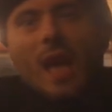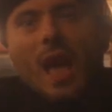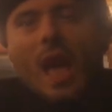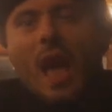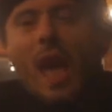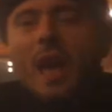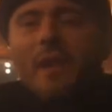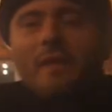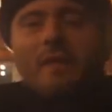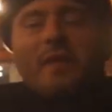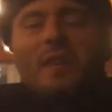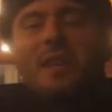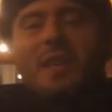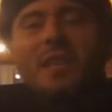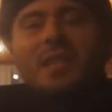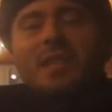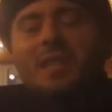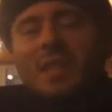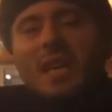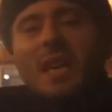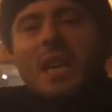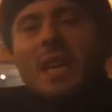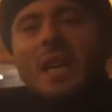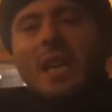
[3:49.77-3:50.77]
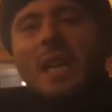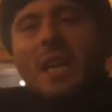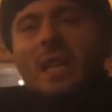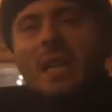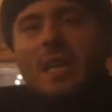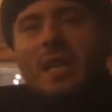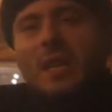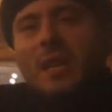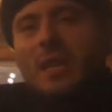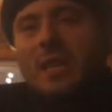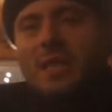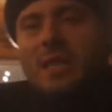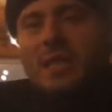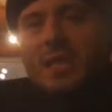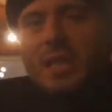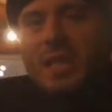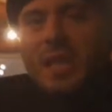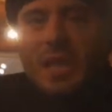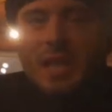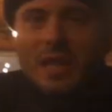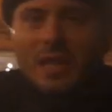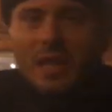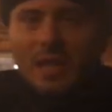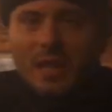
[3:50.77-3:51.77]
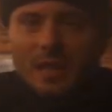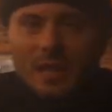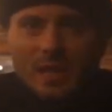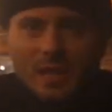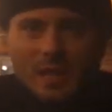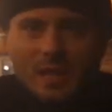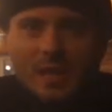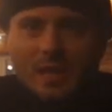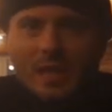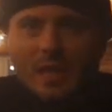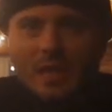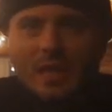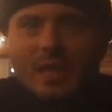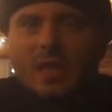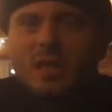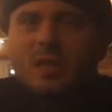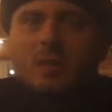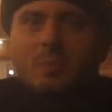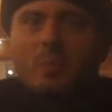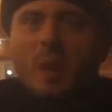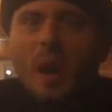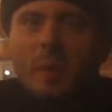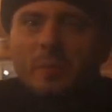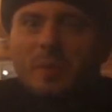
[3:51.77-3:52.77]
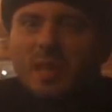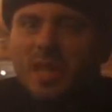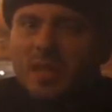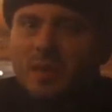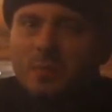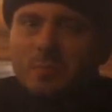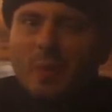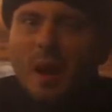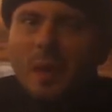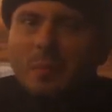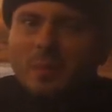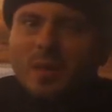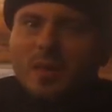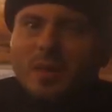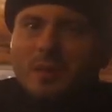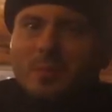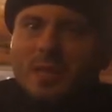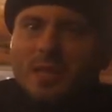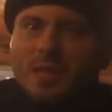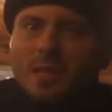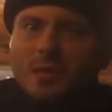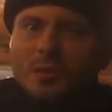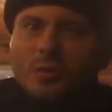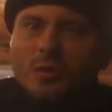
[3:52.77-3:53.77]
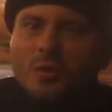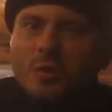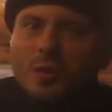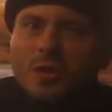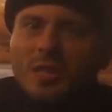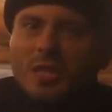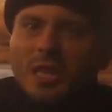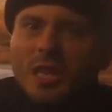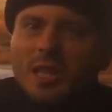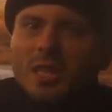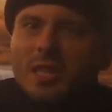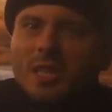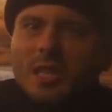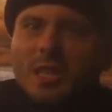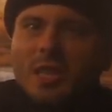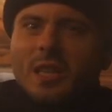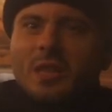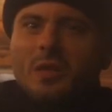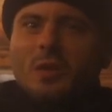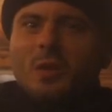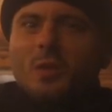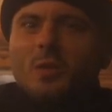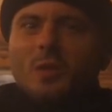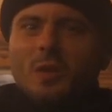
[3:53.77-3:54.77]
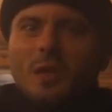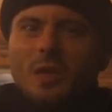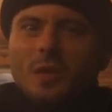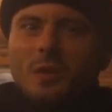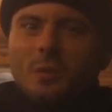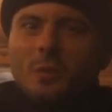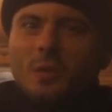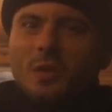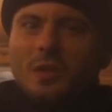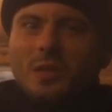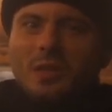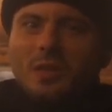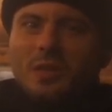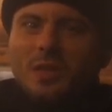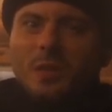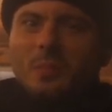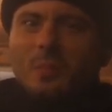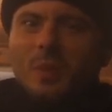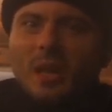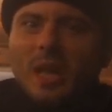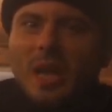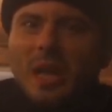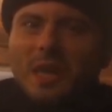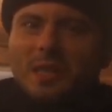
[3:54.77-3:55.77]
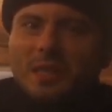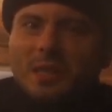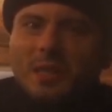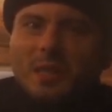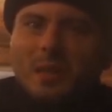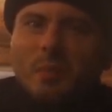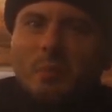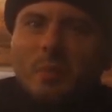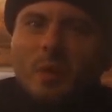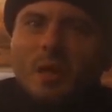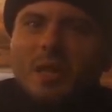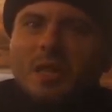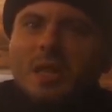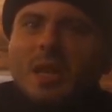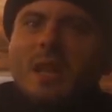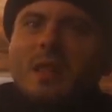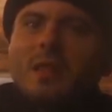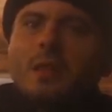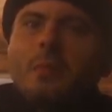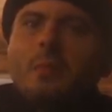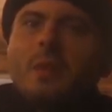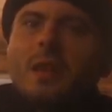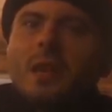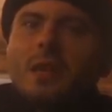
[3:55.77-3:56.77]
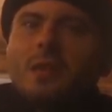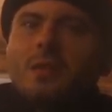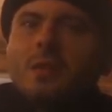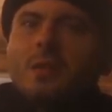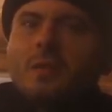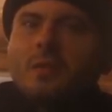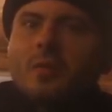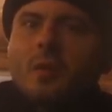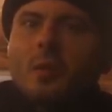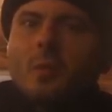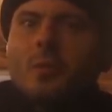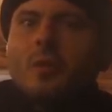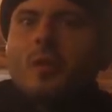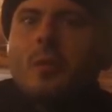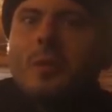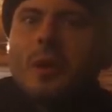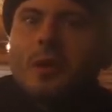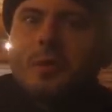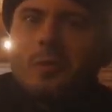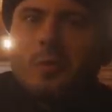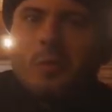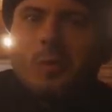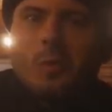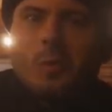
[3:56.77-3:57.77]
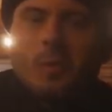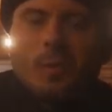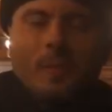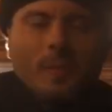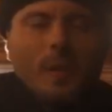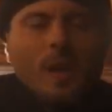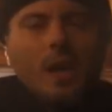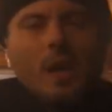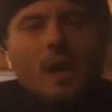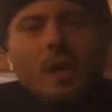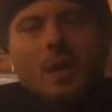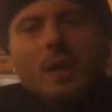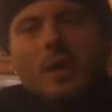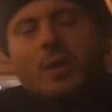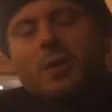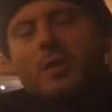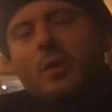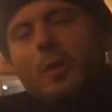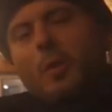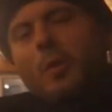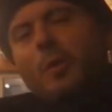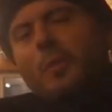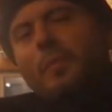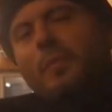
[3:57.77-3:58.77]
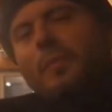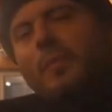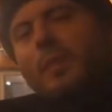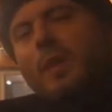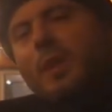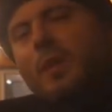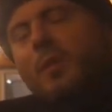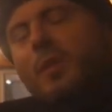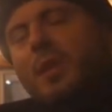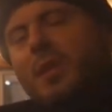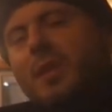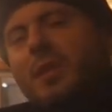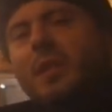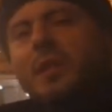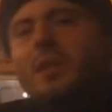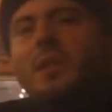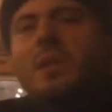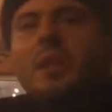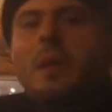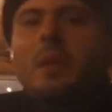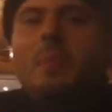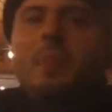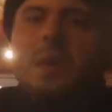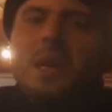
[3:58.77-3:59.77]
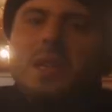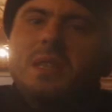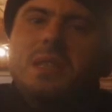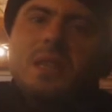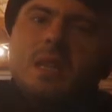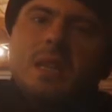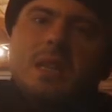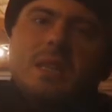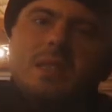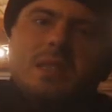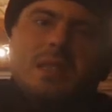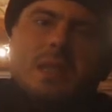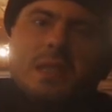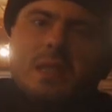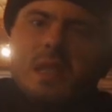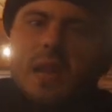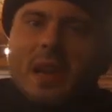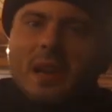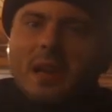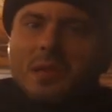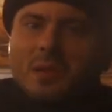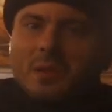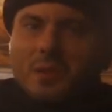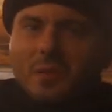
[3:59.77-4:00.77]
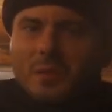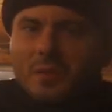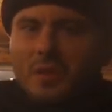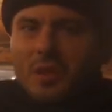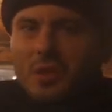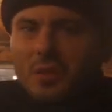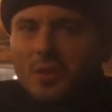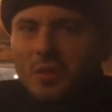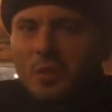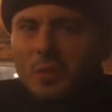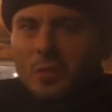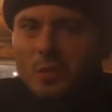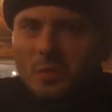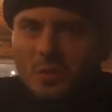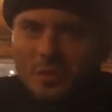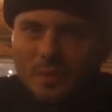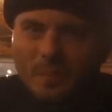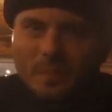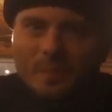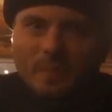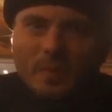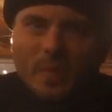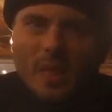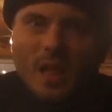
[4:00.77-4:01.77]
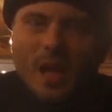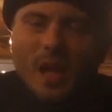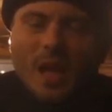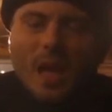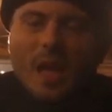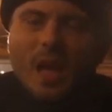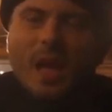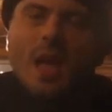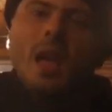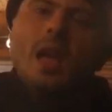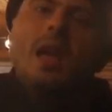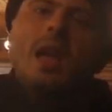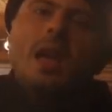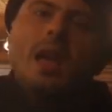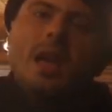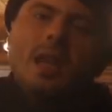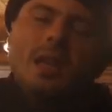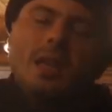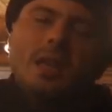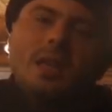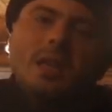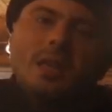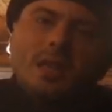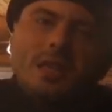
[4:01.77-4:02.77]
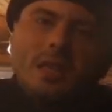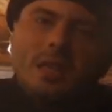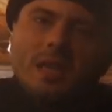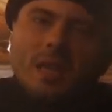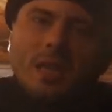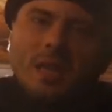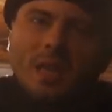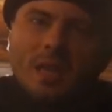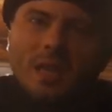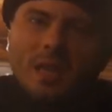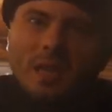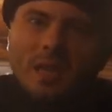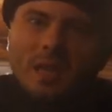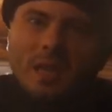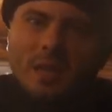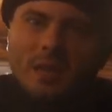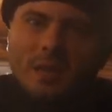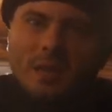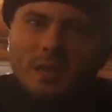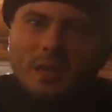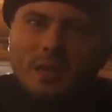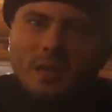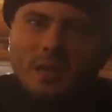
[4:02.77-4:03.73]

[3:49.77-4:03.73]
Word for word: every single Christian that is baptized. Baptism is a Jewish idea too. It was symbolizing the political liberation from Roman rule. So Christians are basically sectarians of the Jews. And uh,